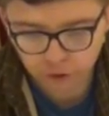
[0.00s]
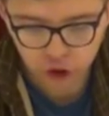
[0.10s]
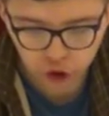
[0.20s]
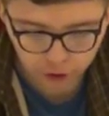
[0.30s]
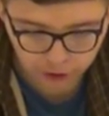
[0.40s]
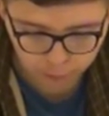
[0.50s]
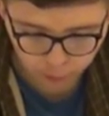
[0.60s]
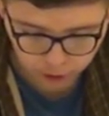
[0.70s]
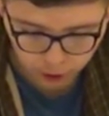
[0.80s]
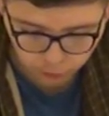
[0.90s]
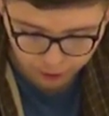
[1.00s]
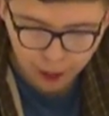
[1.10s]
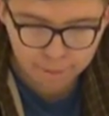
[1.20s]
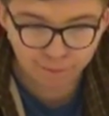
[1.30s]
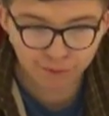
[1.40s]
Hope you enjoyed this brand new
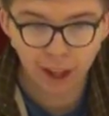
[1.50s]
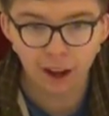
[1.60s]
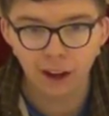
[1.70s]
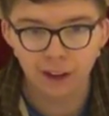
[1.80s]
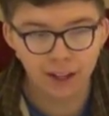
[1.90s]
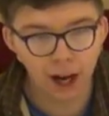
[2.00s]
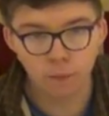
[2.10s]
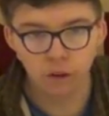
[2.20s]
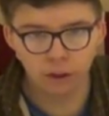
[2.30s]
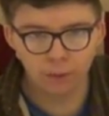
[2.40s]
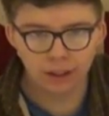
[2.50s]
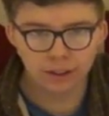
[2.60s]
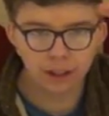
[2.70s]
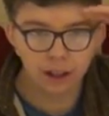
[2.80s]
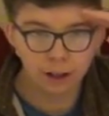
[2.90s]
set. Time
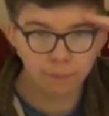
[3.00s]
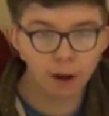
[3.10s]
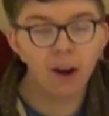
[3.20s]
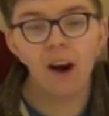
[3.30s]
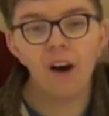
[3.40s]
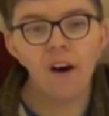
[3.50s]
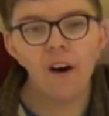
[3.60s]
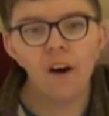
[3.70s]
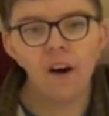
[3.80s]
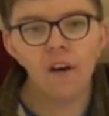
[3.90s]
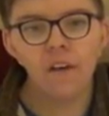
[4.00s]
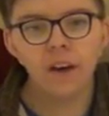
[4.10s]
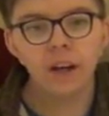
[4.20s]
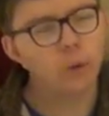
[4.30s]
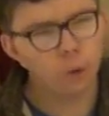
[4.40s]
Automat.
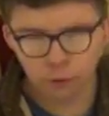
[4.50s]
Bye!